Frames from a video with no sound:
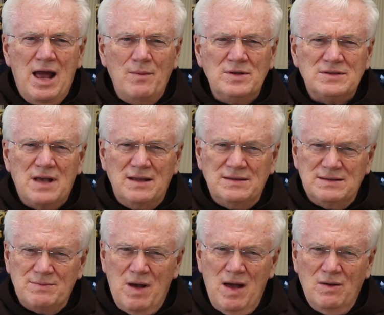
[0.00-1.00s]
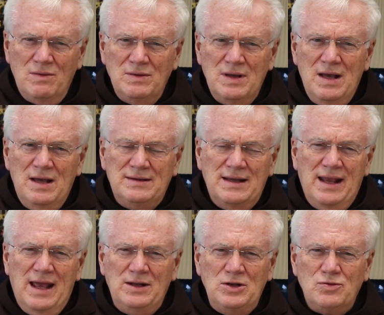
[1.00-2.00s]
Amazon Smile, that
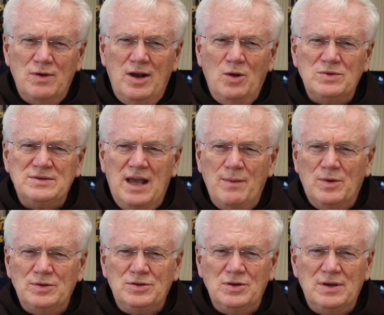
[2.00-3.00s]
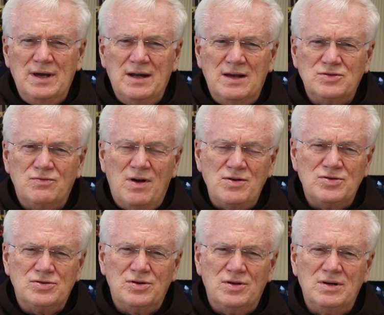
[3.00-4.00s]
Andy Trader was able to get us
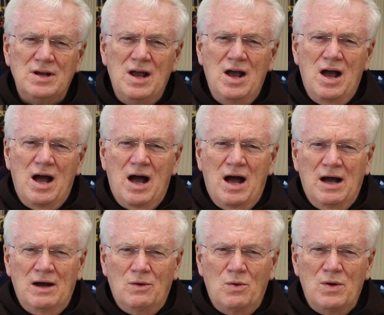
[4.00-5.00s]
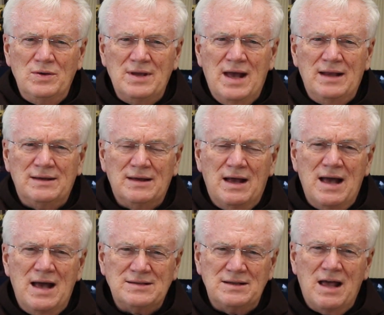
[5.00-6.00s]
registered on that
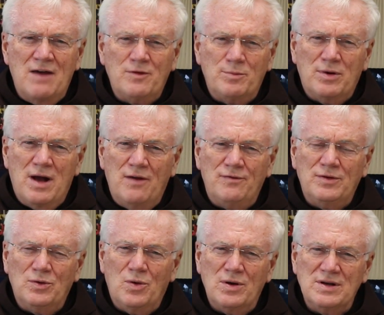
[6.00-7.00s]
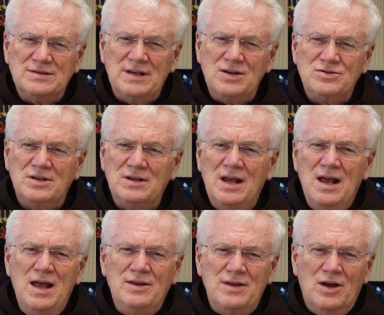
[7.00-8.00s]
as a not-for-profit organization
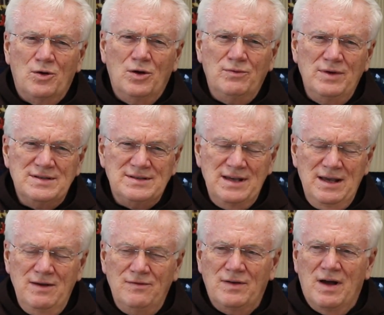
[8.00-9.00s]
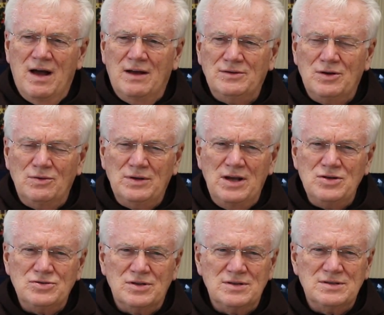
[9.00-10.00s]
that could receive
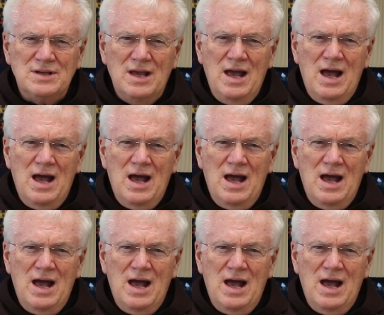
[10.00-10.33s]
donations.